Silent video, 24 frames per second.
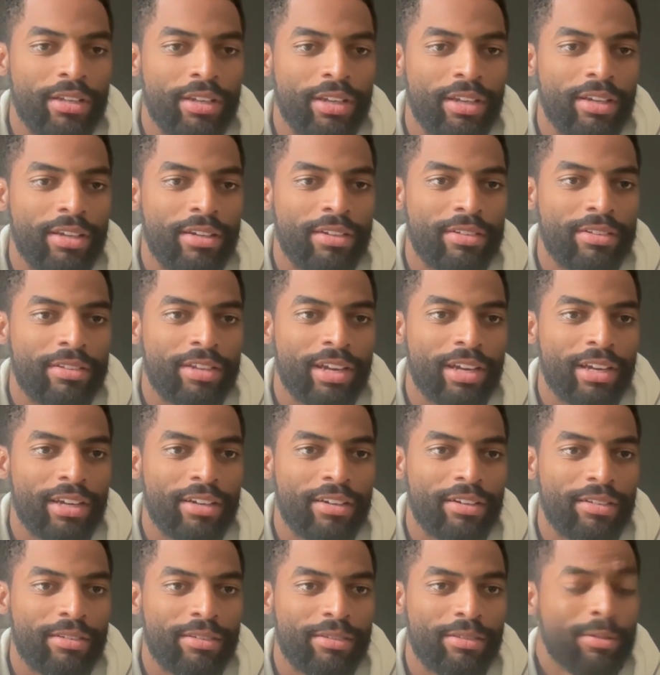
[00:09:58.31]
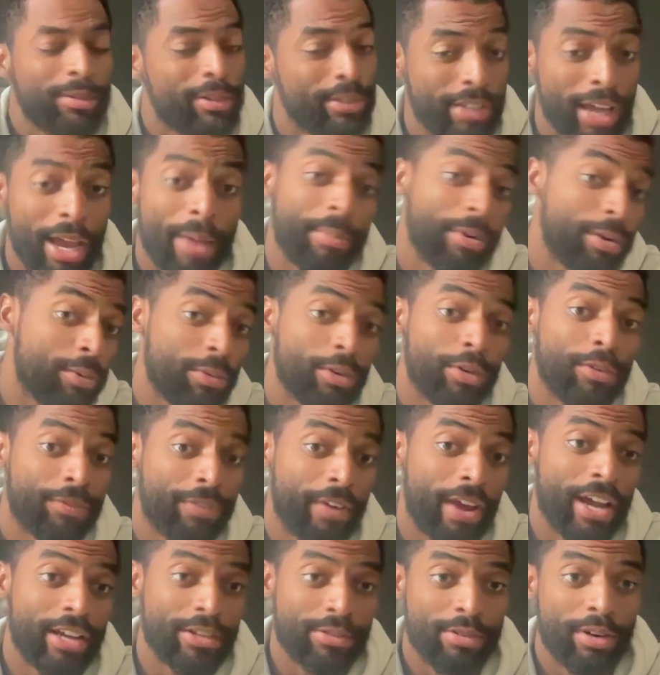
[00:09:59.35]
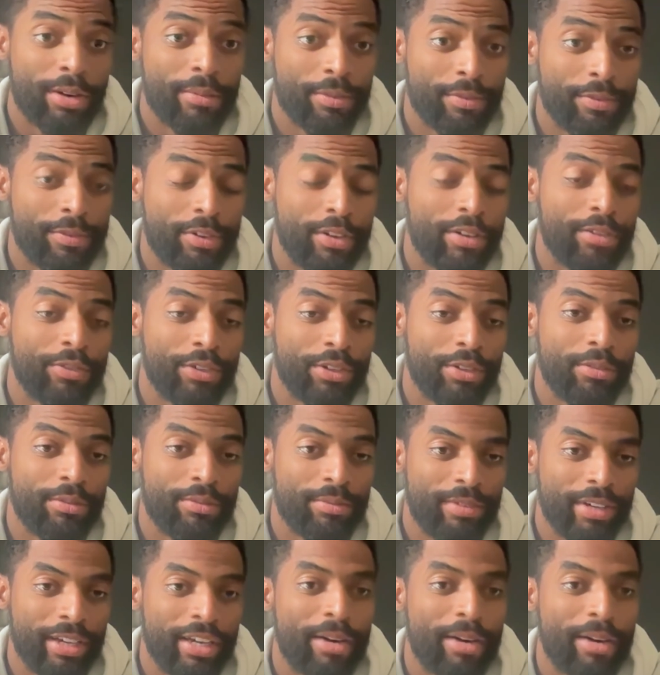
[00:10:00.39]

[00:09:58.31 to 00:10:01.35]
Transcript: And then it's like, well, it's happening real fast when I'm in front of you.